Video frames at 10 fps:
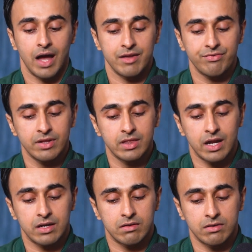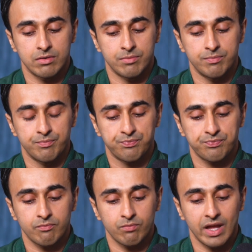I feel that
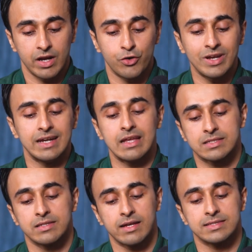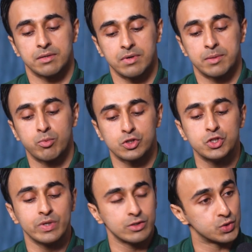it really takes like a, it
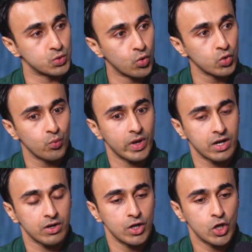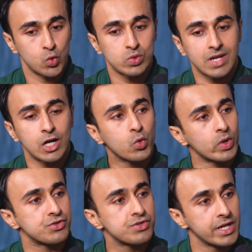puts you in a zone where you start
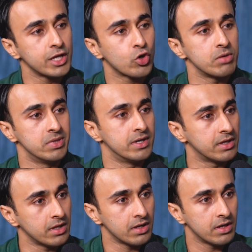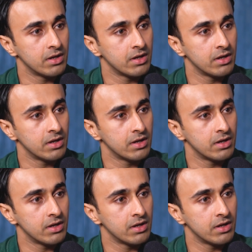questioning your ability